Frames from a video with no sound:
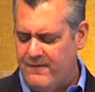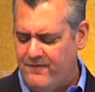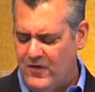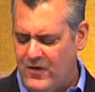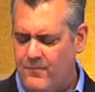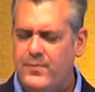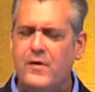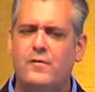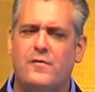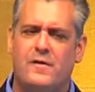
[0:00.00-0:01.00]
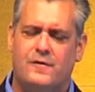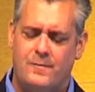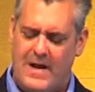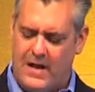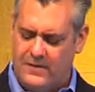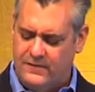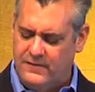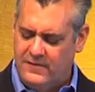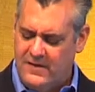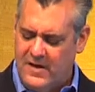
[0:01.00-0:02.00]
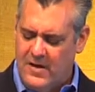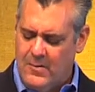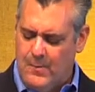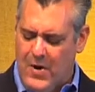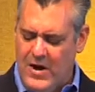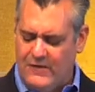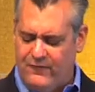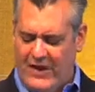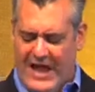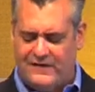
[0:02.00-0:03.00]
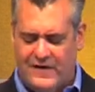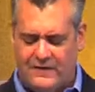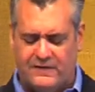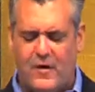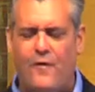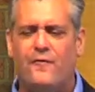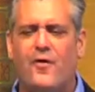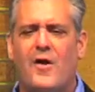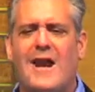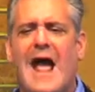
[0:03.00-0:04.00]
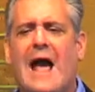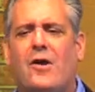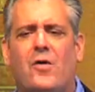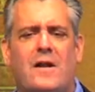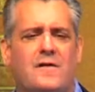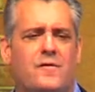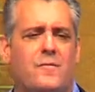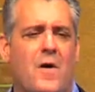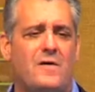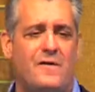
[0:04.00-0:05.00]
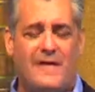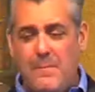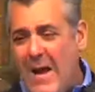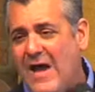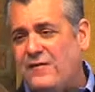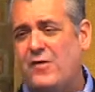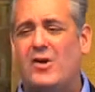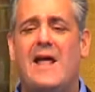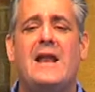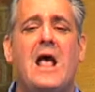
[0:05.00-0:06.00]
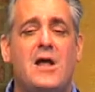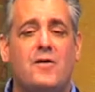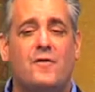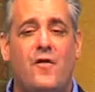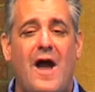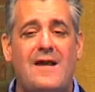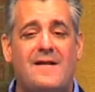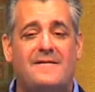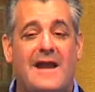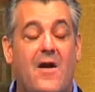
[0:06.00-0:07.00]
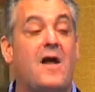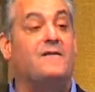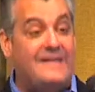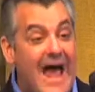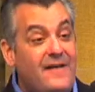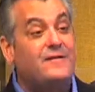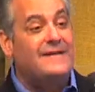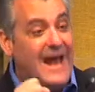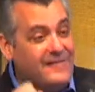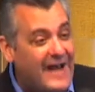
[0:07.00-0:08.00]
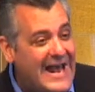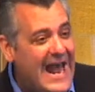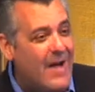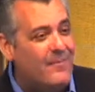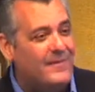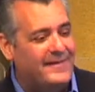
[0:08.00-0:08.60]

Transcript: full of putrid smells burning flesh and sulfur and acrid smoke. You say, Pastor Glenn, you're trying to scare us. Yes, yes, I am.